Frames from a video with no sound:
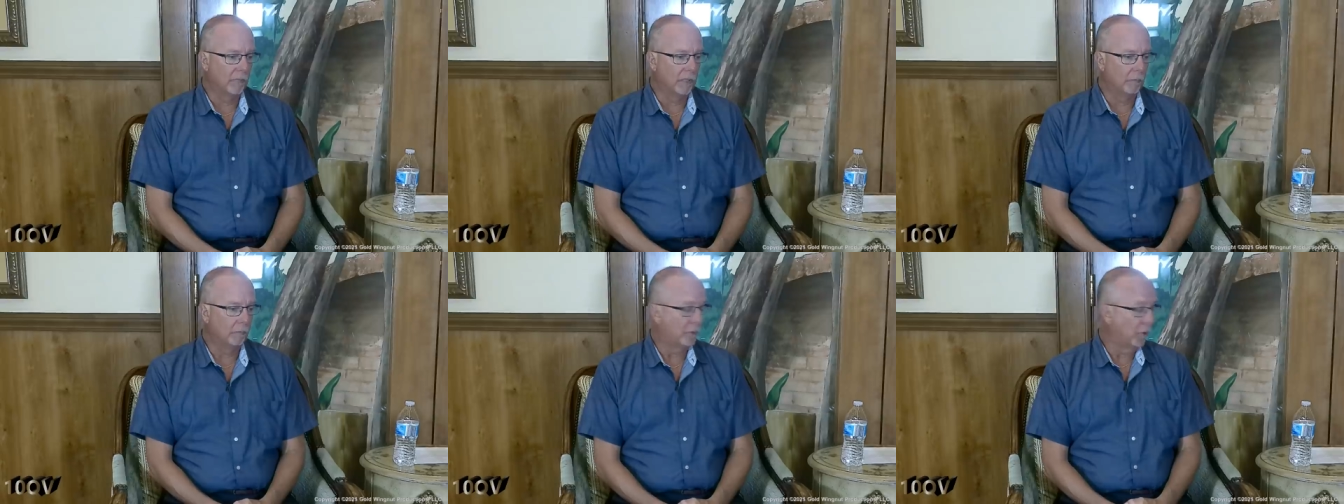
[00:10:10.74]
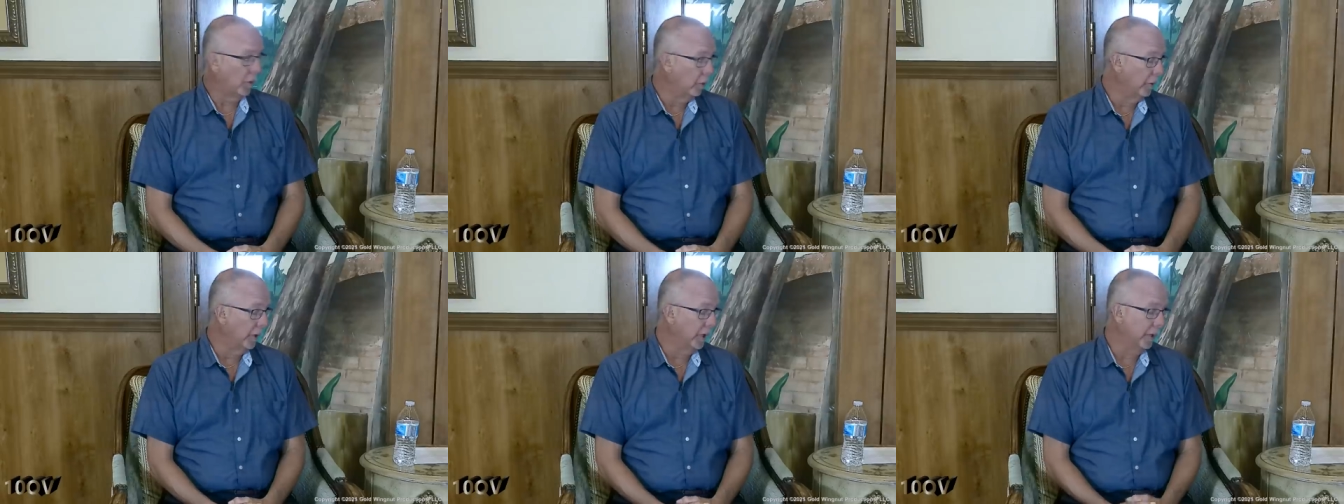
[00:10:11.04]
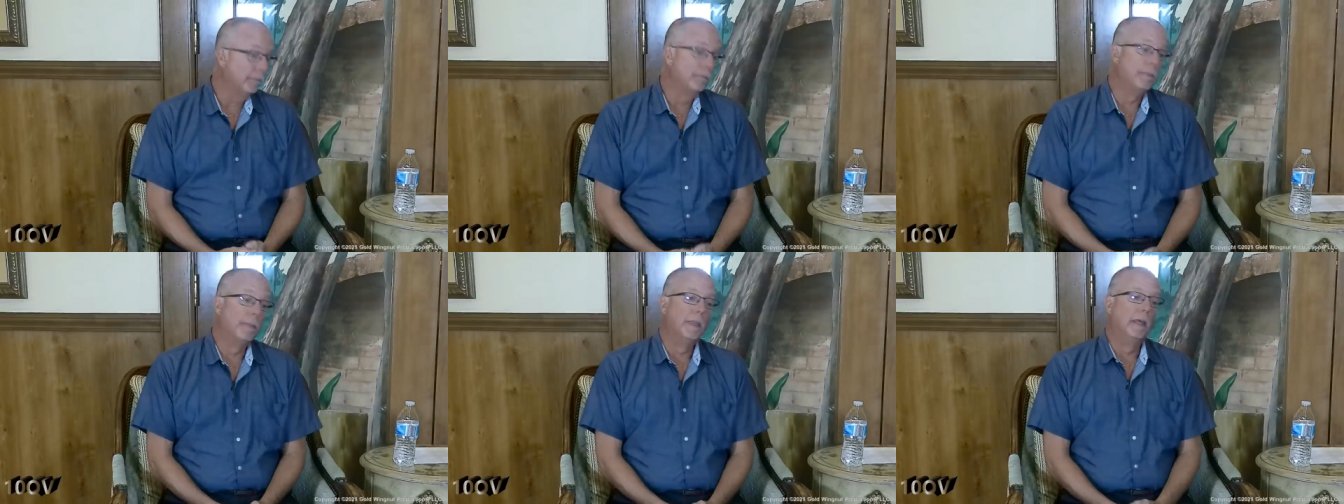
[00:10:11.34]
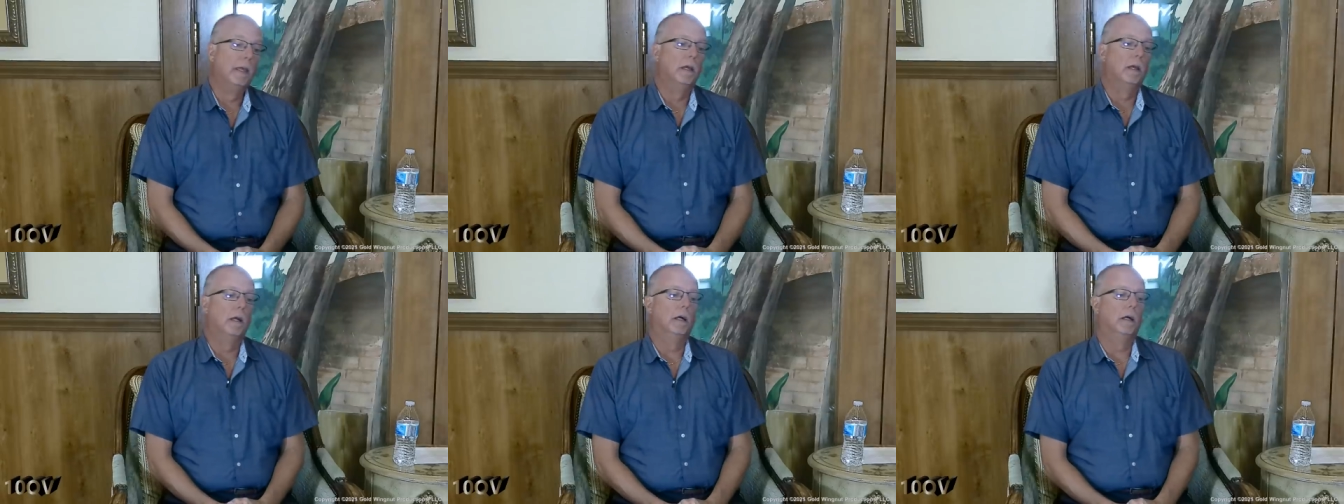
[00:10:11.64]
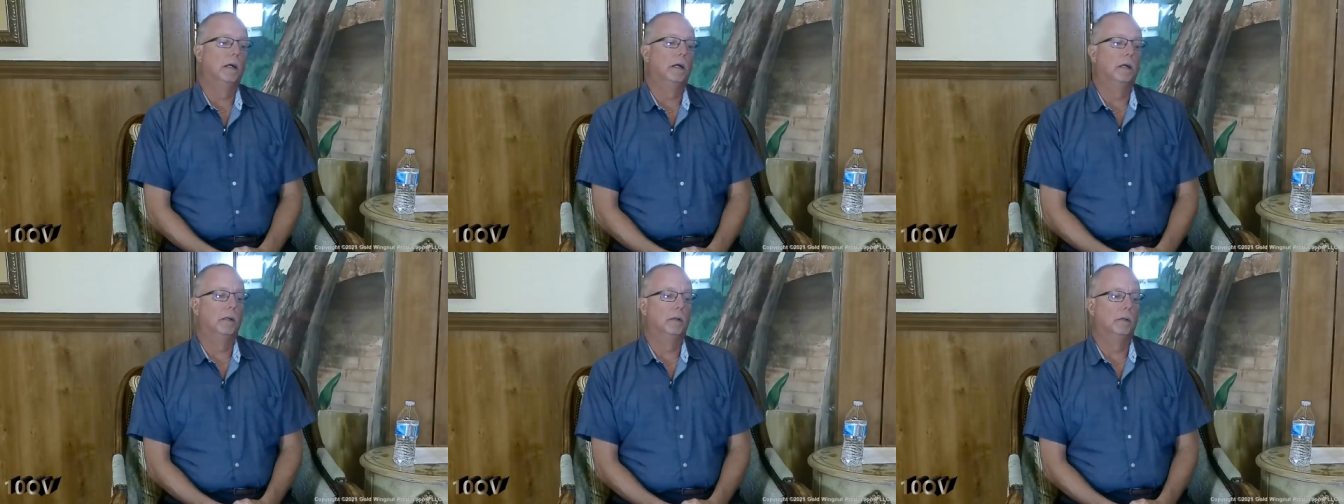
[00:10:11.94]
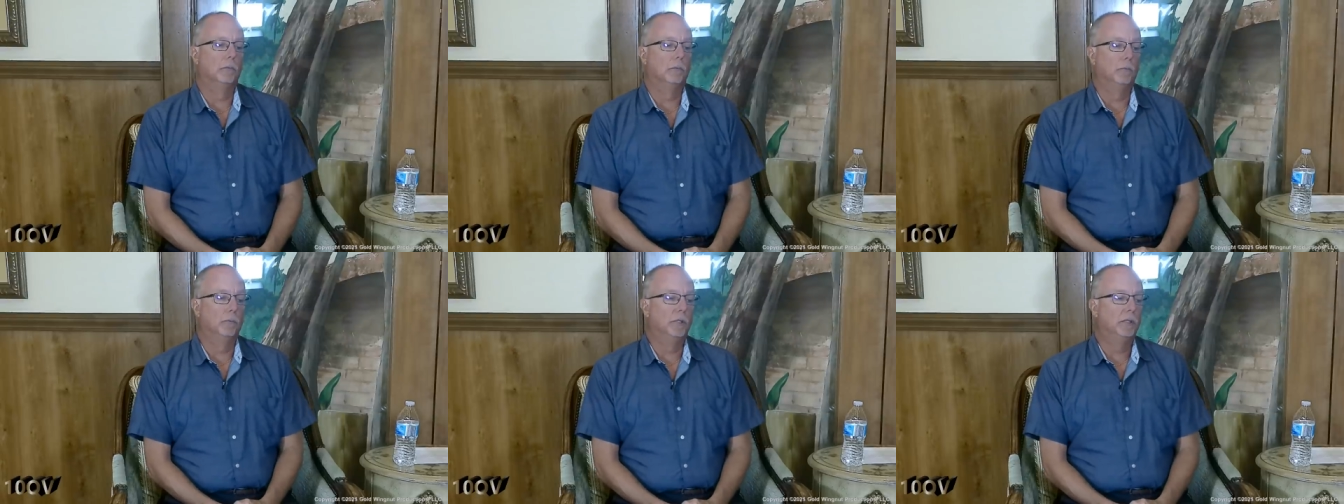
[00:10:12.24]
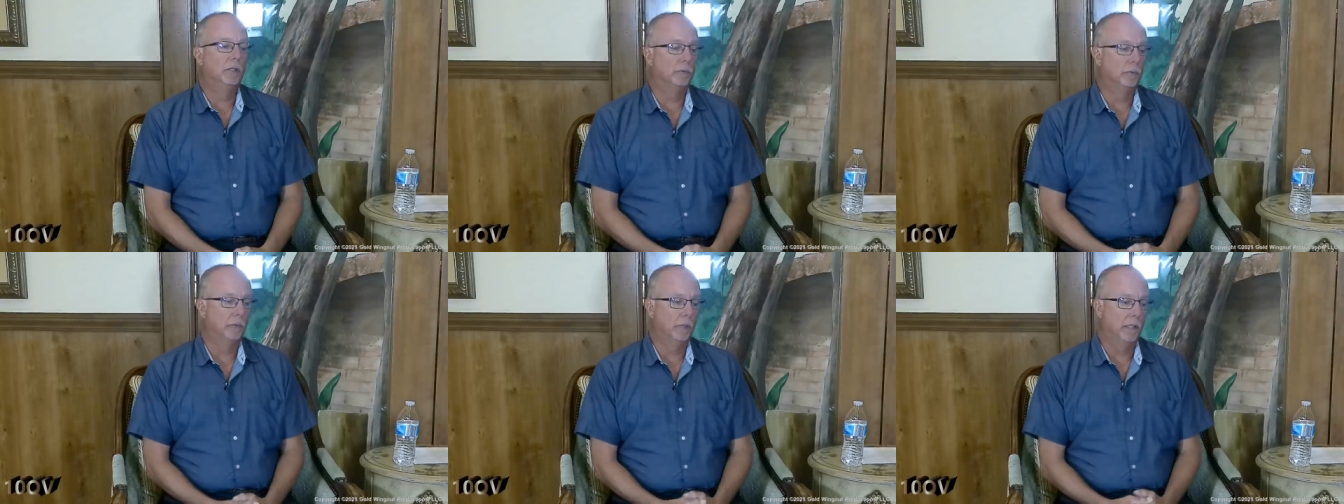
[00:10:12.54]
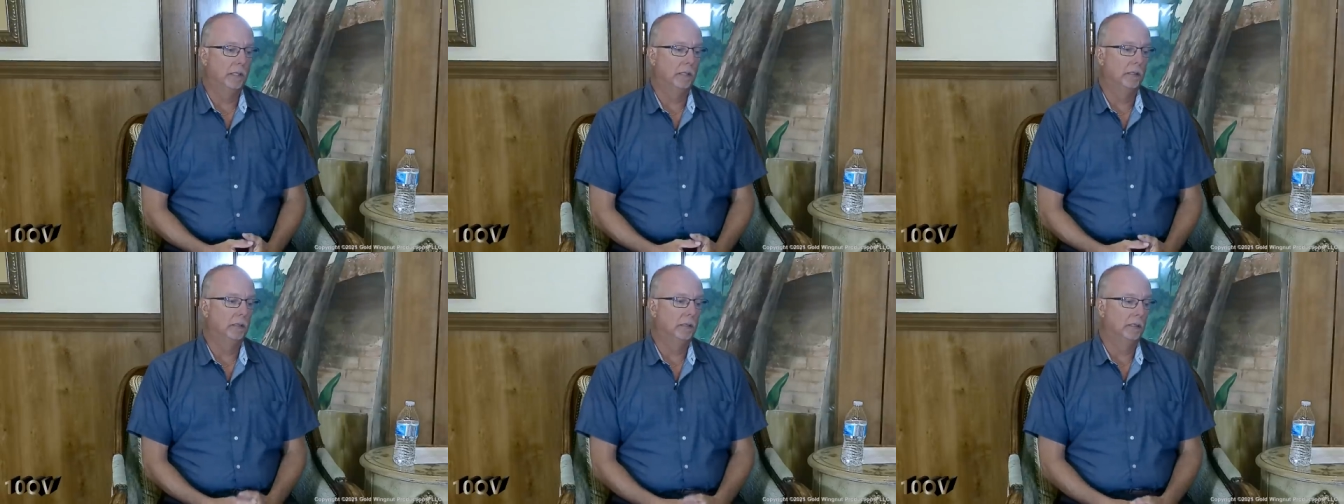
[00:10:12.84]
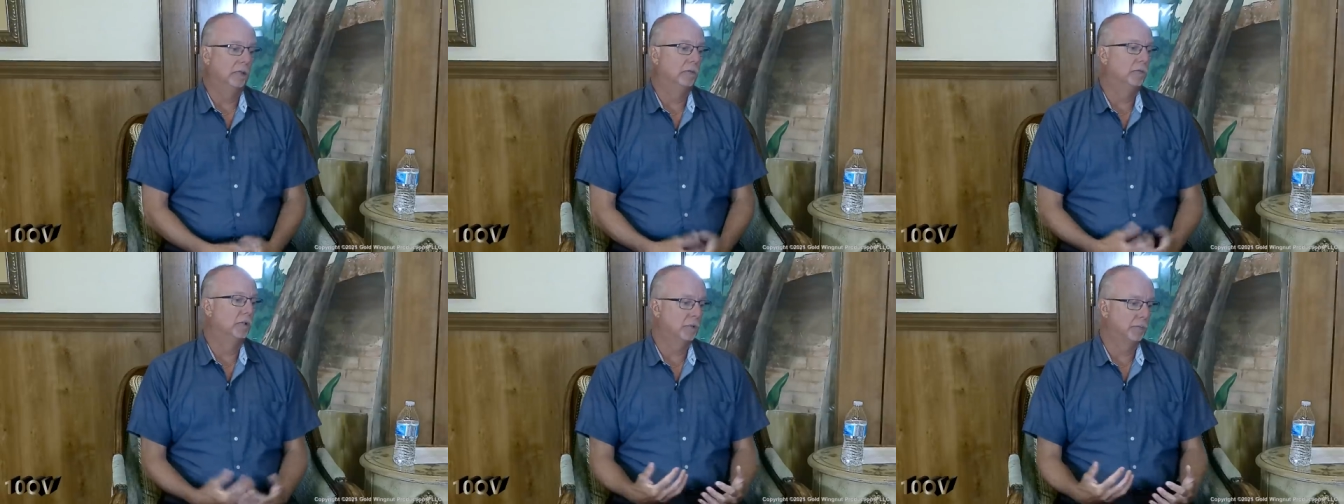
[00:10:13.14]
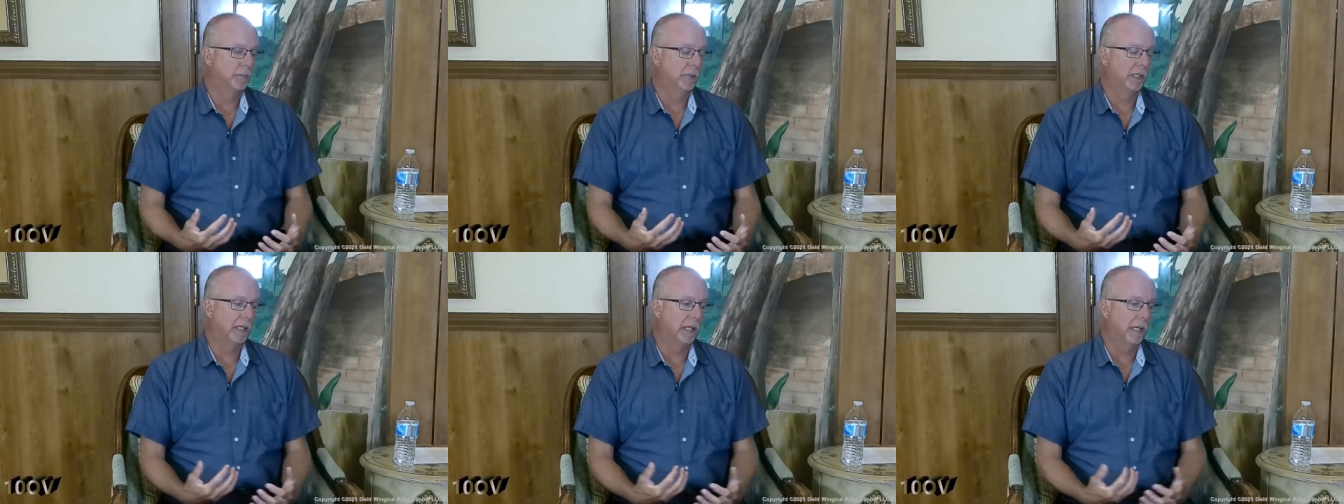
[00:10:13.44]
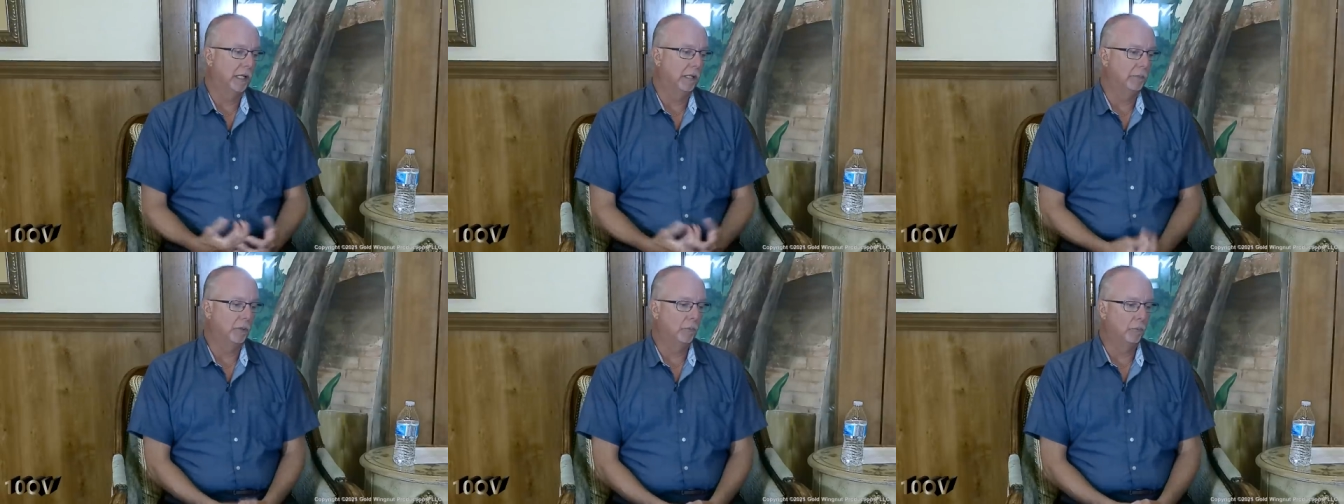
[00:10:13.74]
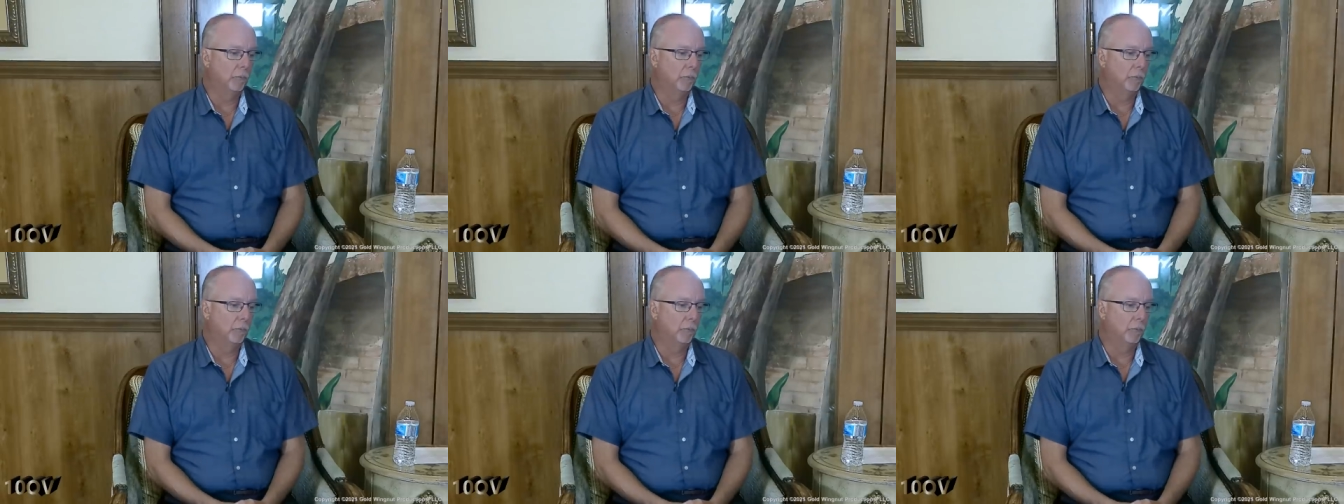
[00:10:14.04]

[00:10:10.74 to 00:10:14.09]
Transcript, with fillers: program, we created the Enrichment Academy,